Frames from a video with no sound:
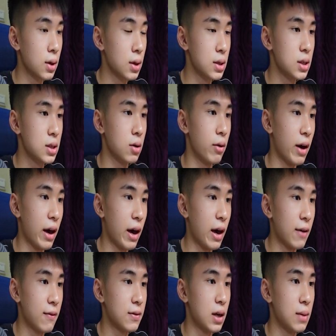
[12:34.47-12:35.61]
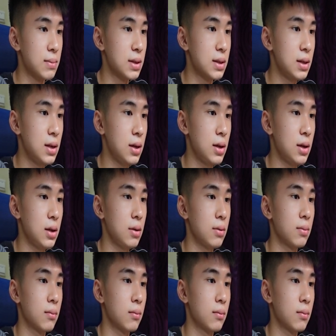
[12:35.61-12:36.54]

So F times D,